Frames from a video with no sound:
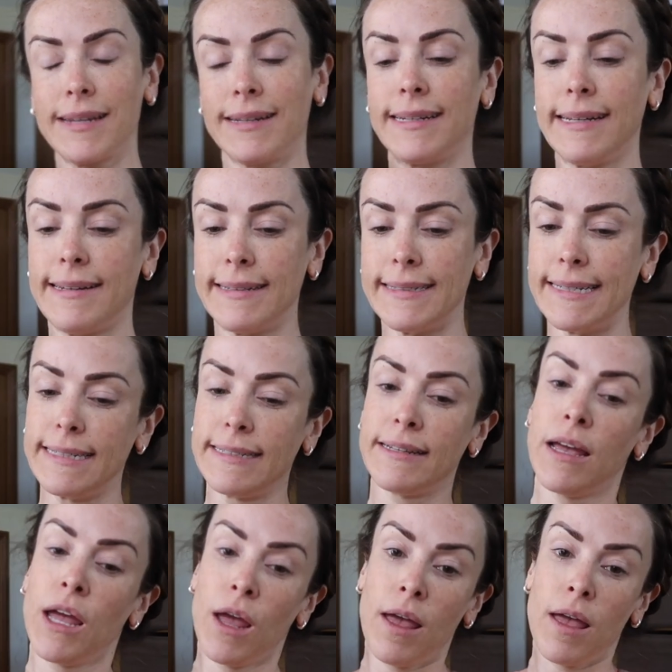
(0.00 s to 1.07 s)
I did
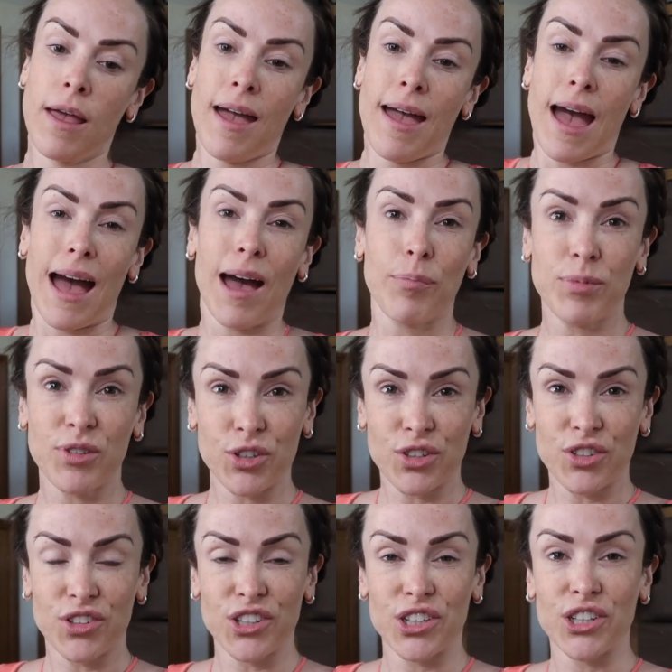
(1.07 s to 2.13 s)

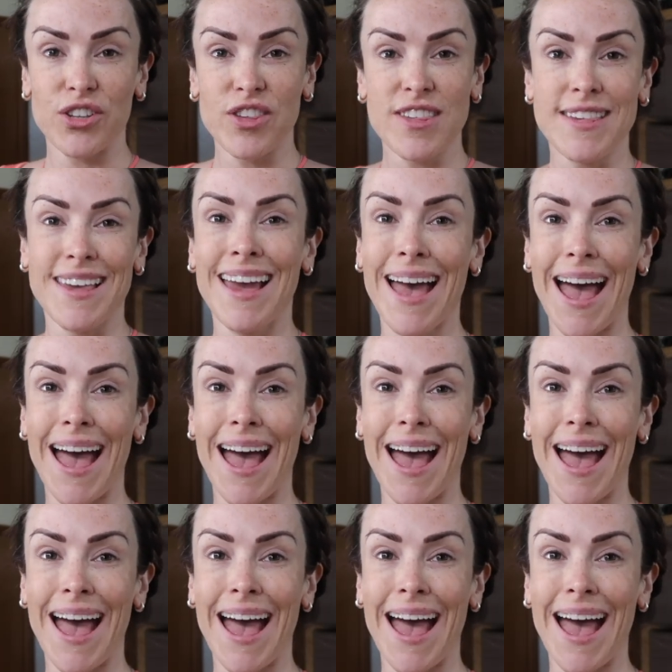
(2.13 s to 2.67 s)
abductors